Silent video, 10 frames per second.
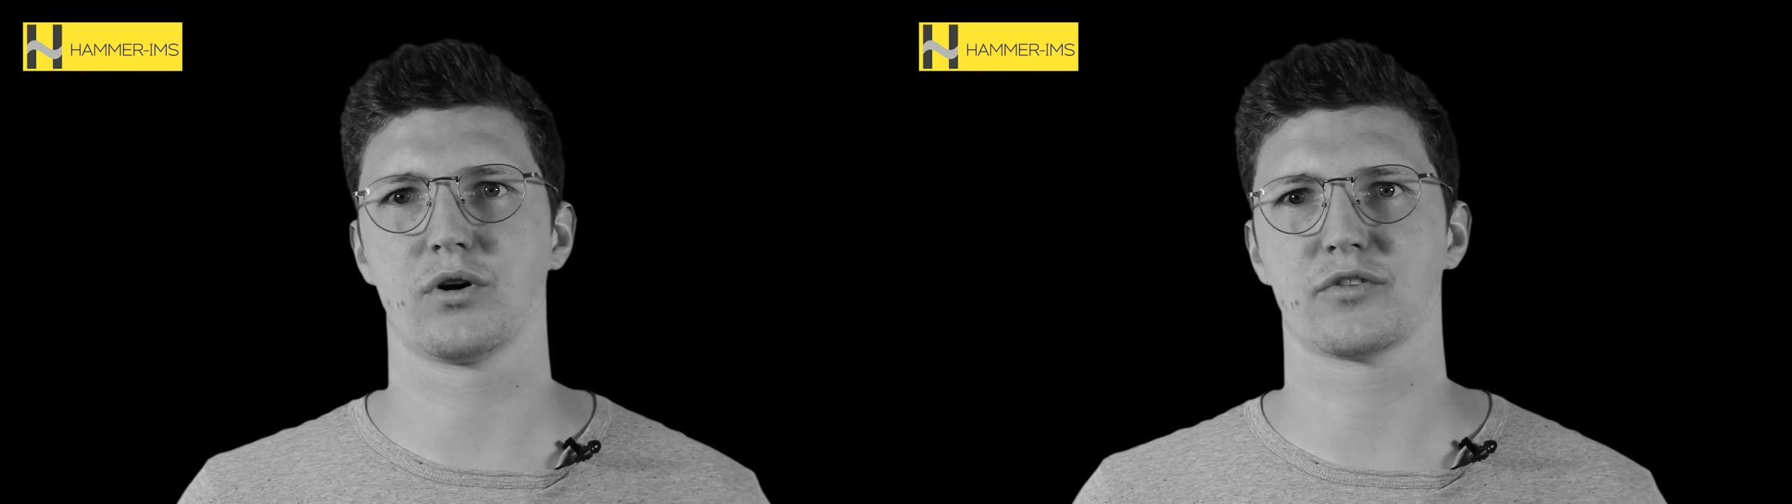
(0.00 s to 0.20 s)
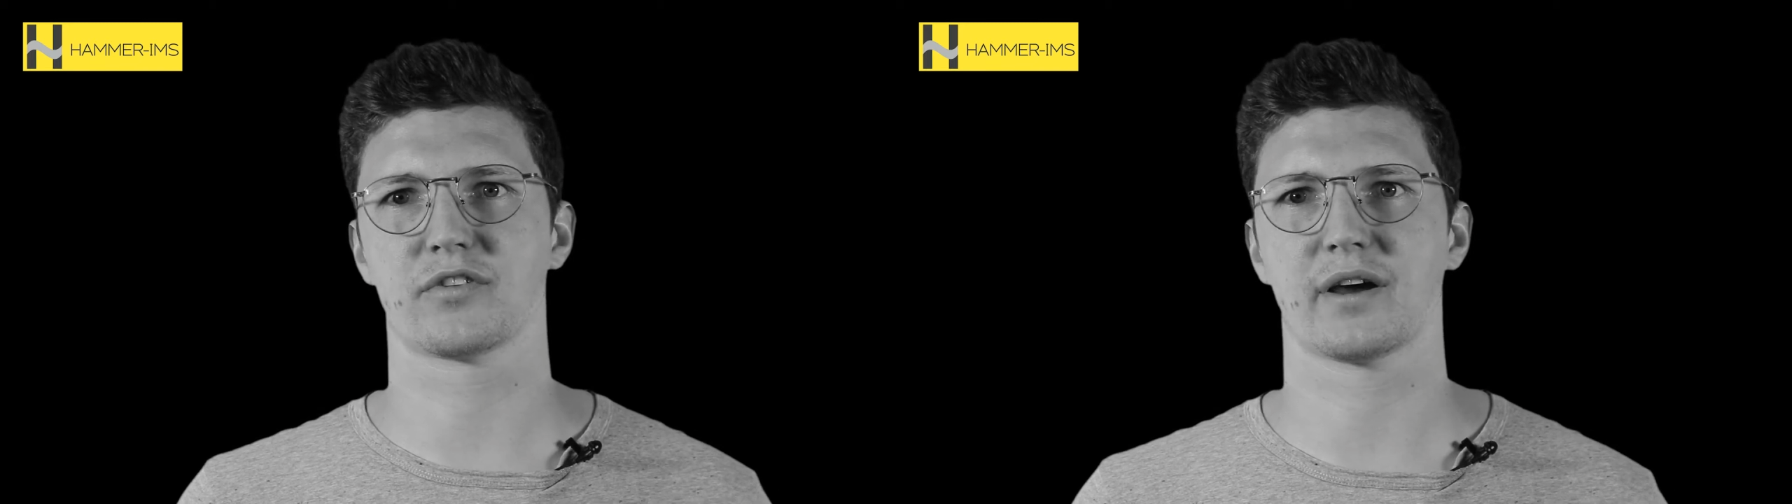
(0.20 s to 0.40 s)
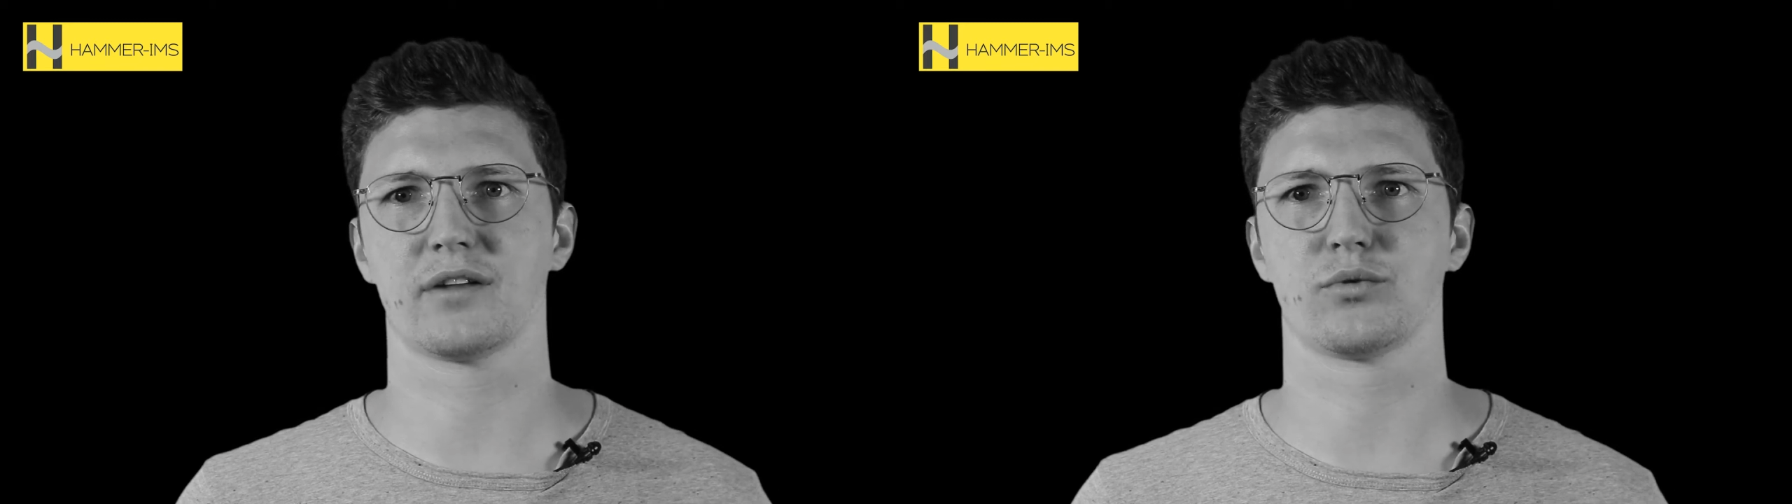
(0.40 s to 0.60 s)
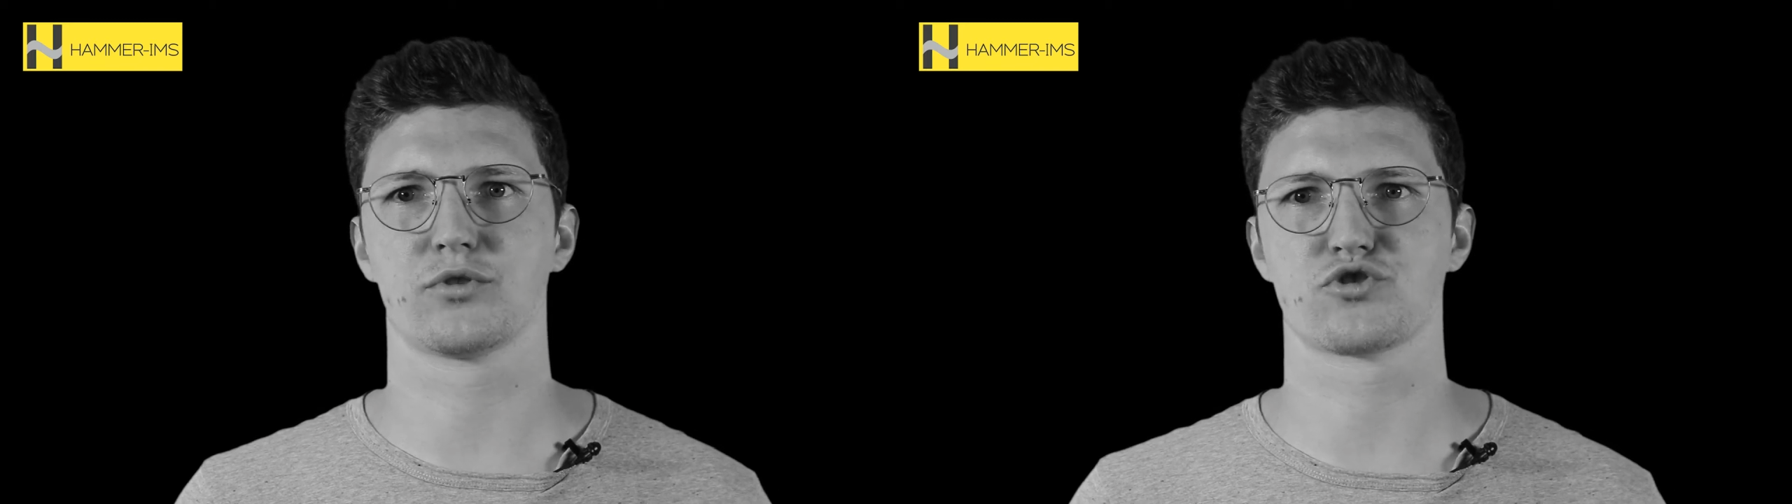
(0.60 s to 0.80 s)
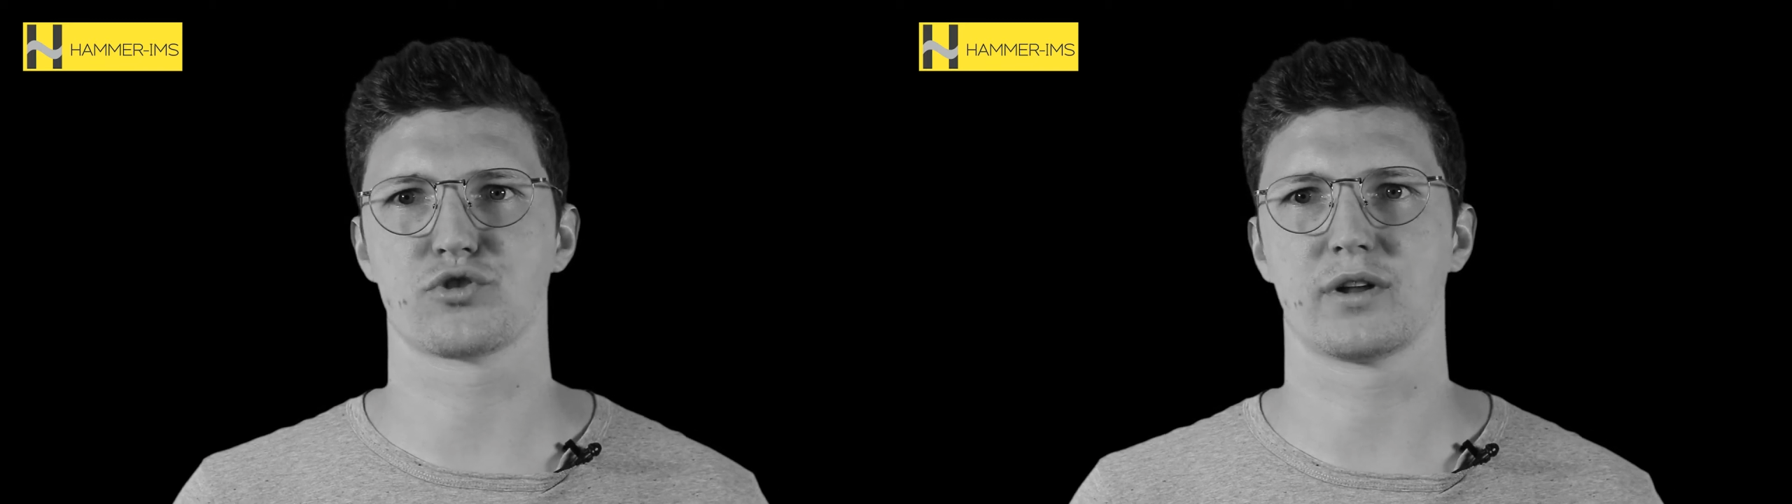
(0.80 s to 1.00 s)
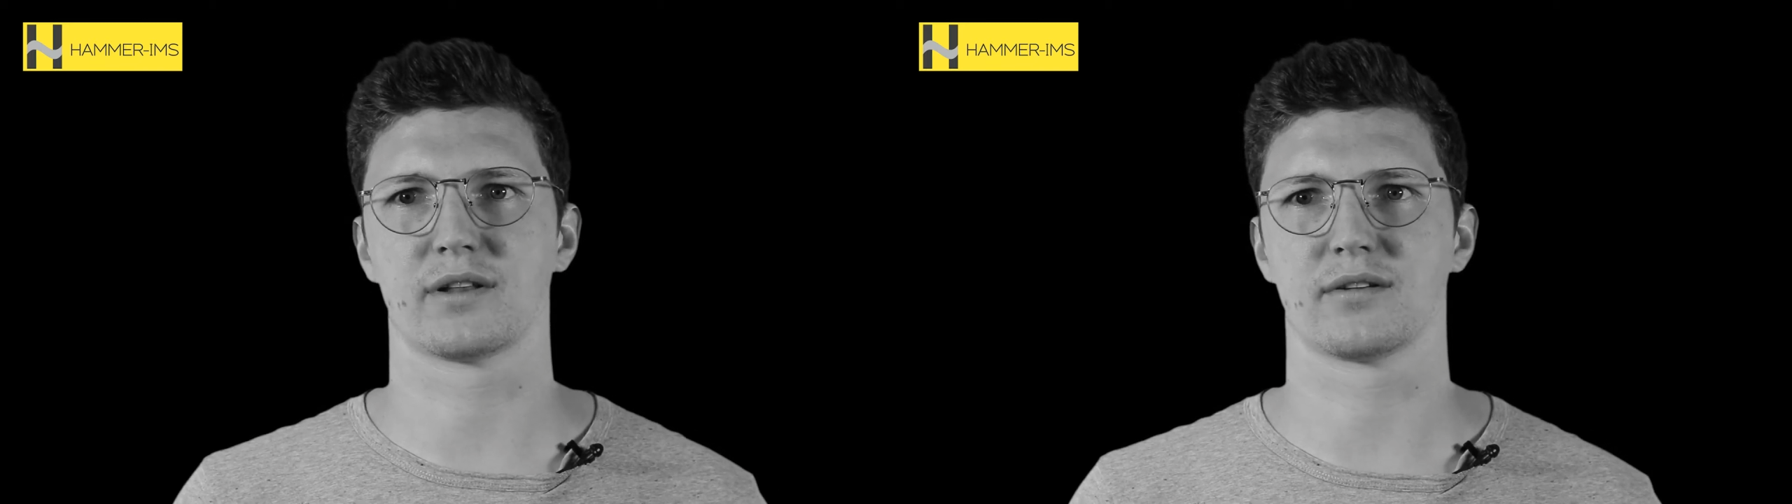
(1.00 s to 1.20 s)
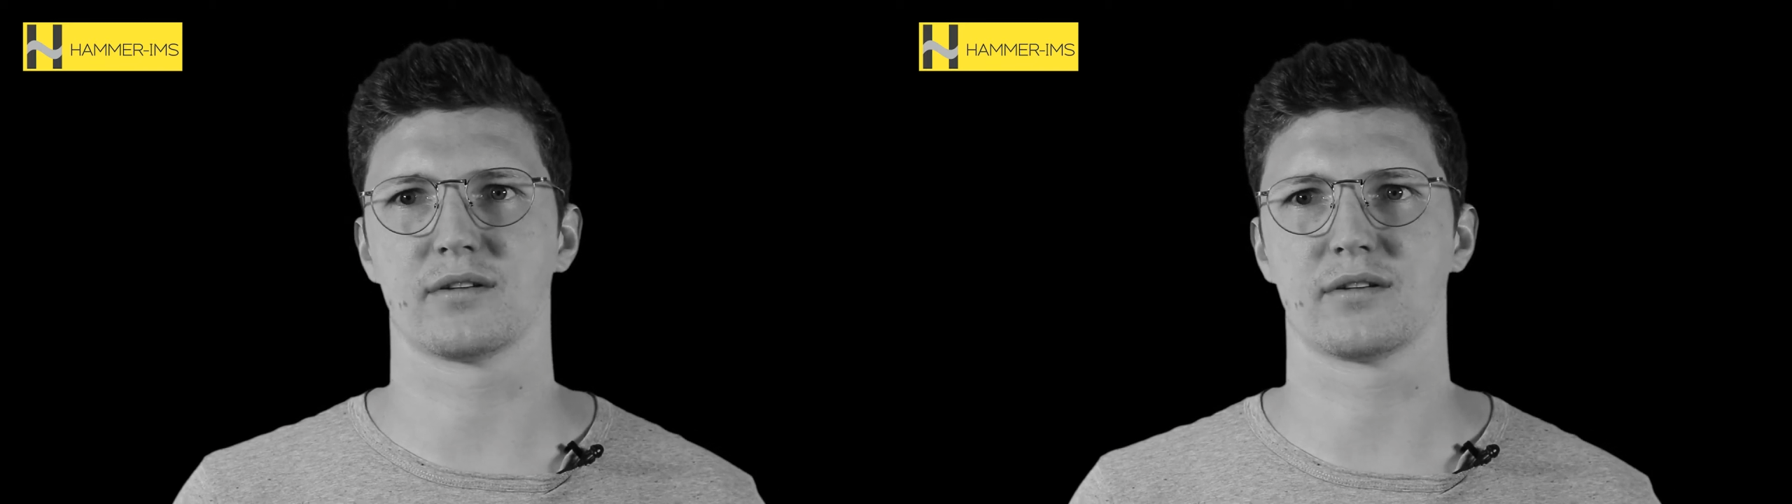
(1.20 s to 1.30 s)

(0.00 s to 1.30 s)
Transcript: on-site to ensure that